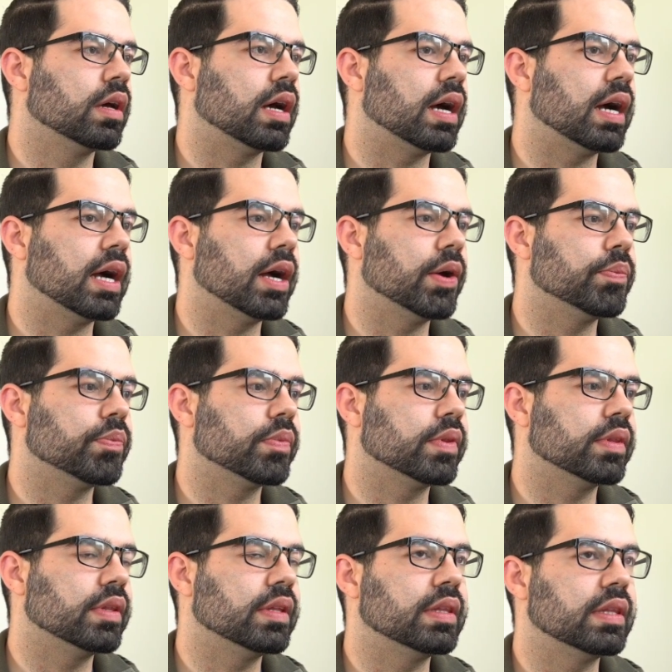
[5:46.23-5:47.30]

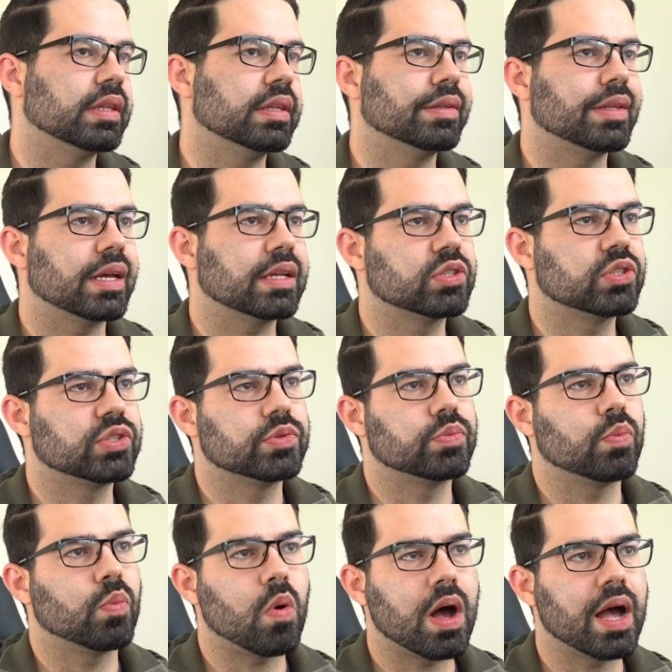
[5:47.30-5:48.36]
And that's
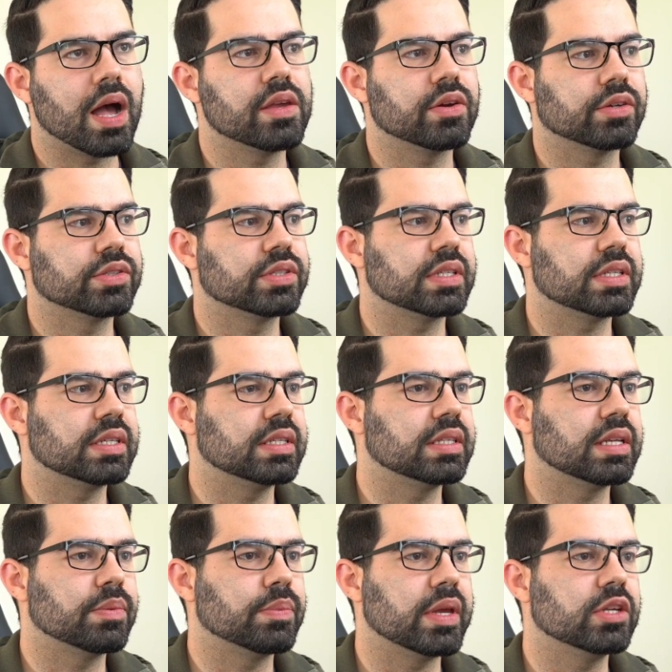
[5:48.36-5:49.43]
why you're
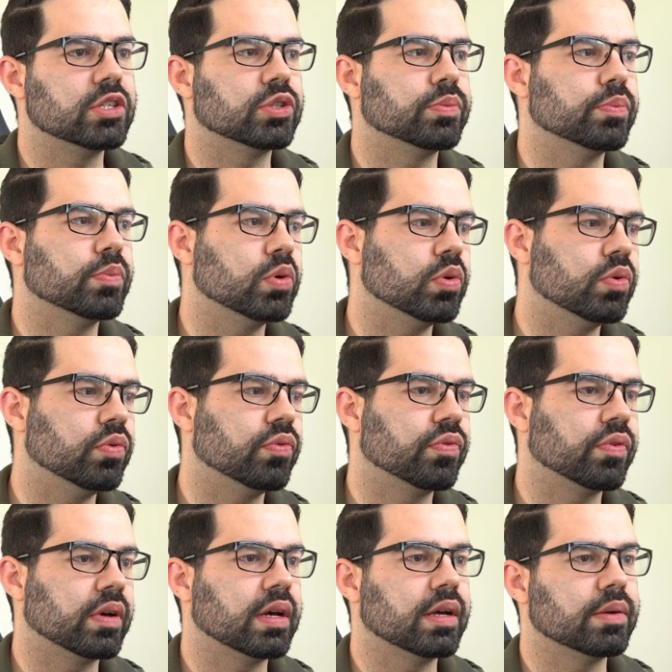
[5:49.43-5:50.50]
seeing a major move,
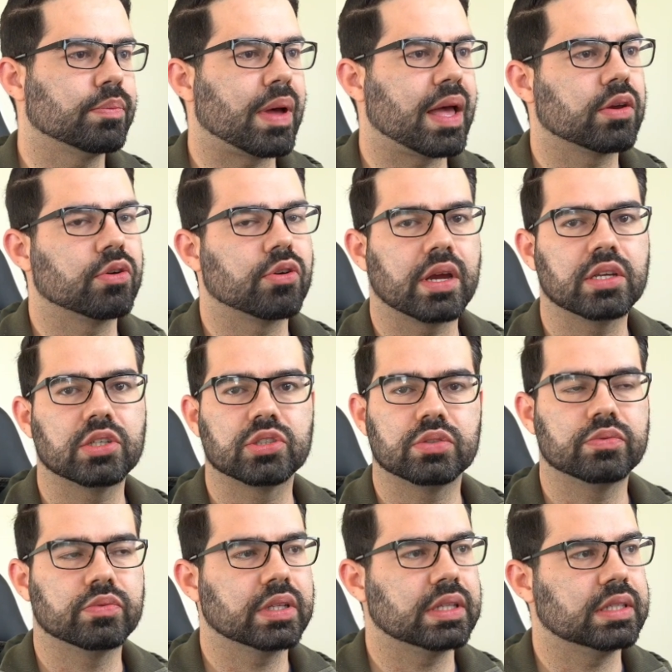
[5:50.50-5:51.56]

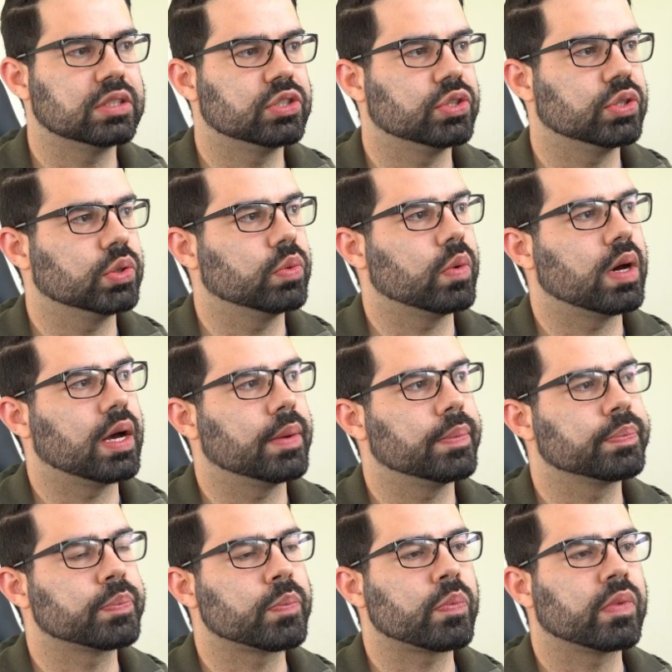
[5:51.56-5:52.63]
migration really to
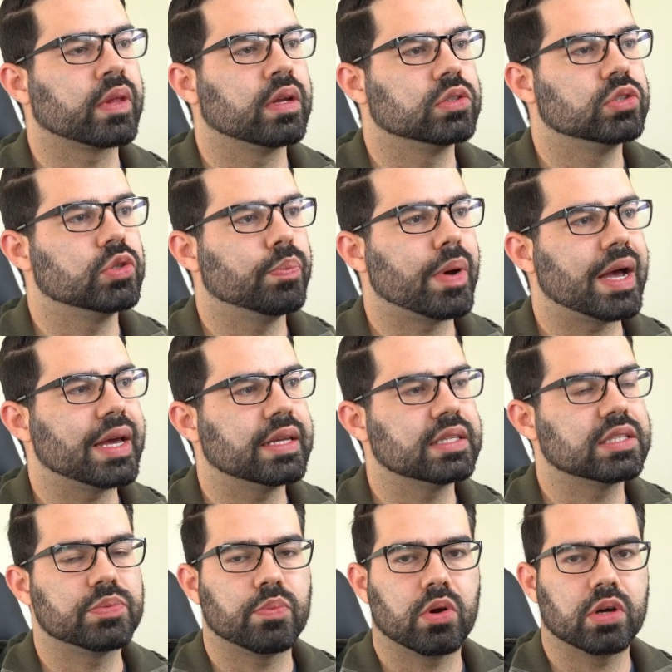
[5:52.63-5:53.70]

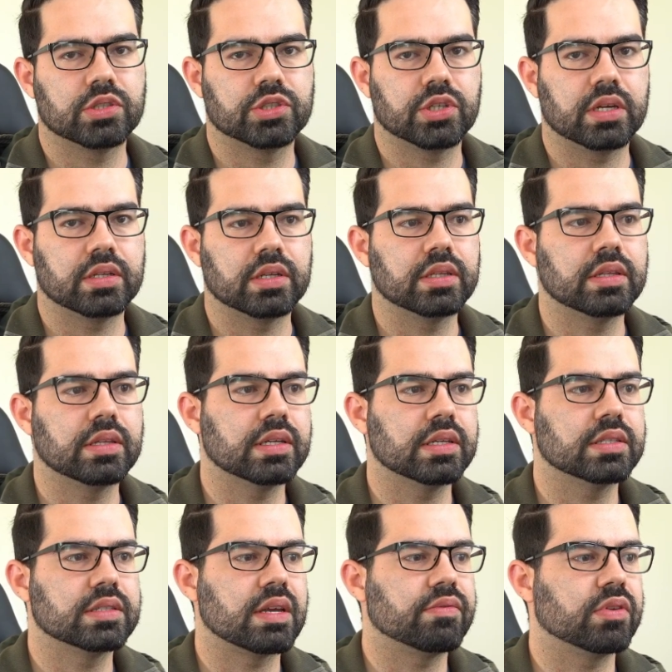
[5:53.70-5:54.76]
Binance Smart Chain. It
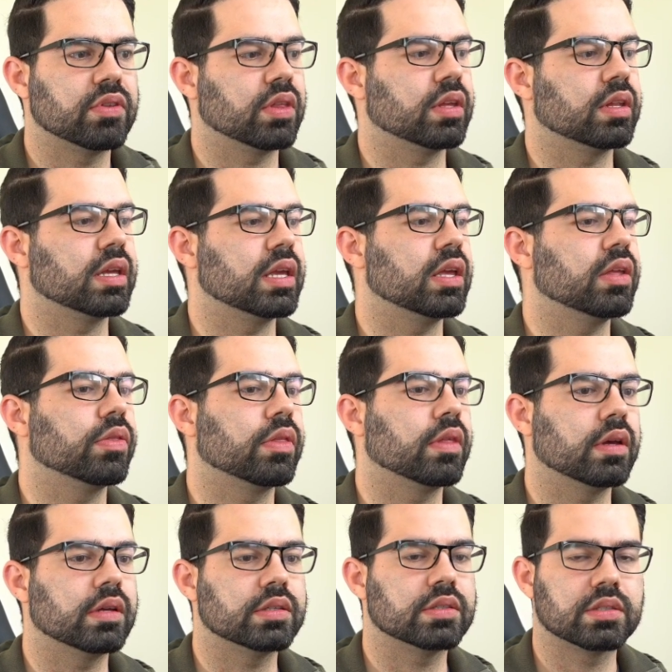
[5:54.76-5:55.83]
does everything ETH
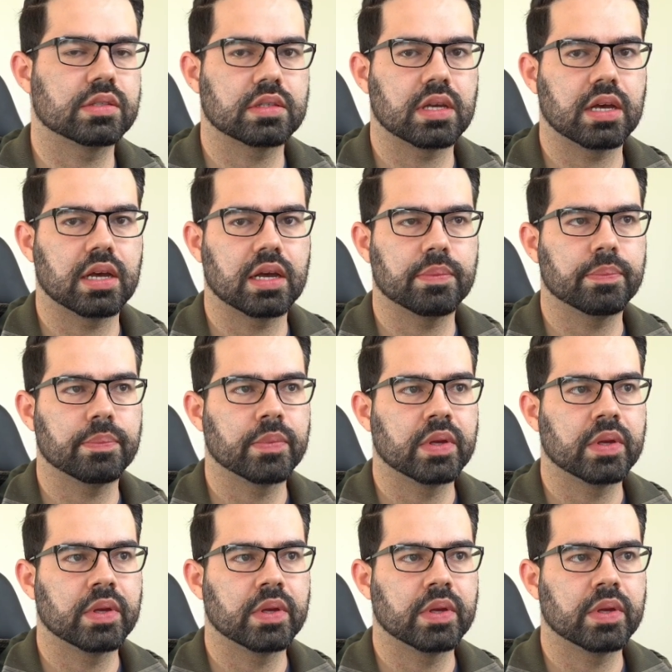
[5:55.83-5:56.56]
does for